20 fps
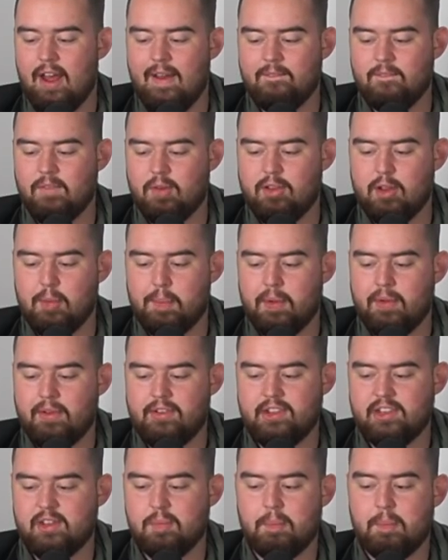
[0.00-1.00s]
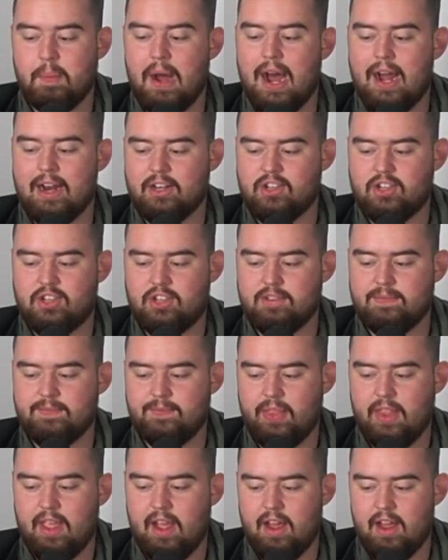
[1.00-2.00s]
Multiple just botched
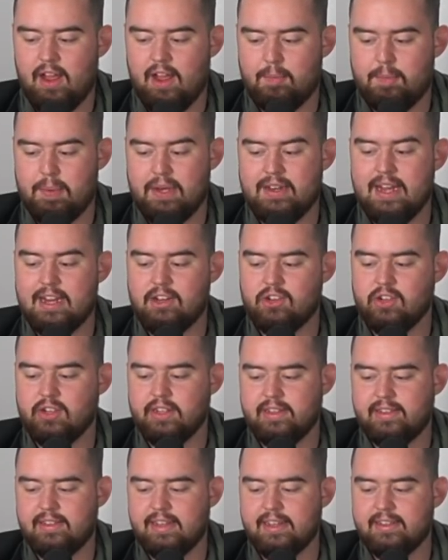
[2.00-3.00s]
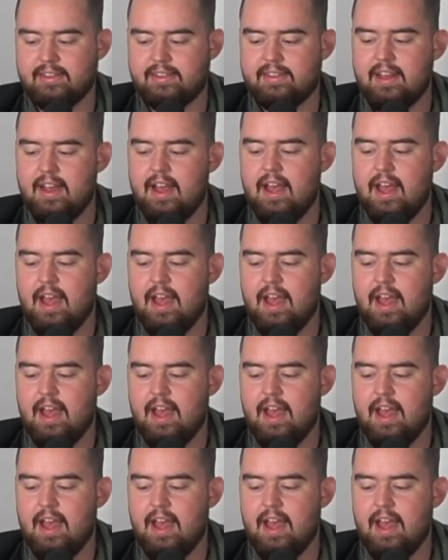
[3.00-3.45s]
potential assists.